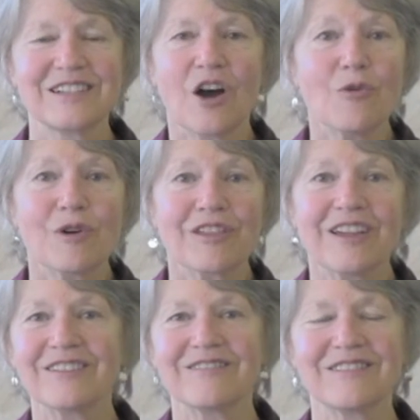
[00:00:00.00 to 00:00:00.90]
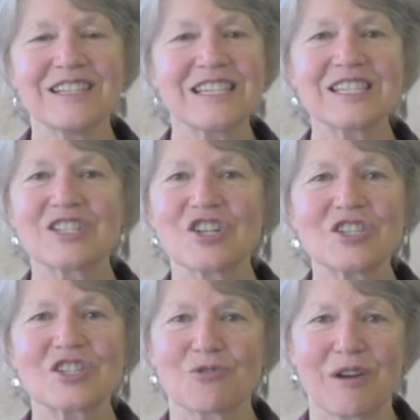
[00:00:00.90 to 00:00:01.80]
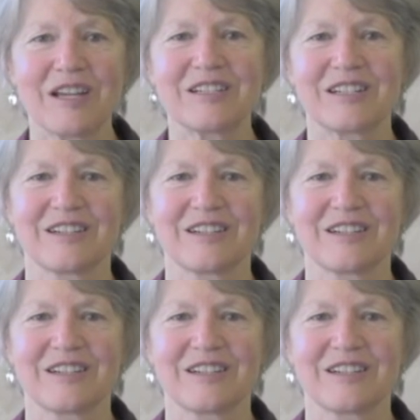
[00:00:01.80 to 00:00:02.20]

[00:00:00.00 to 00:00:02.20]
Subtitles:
go with it. This is just great.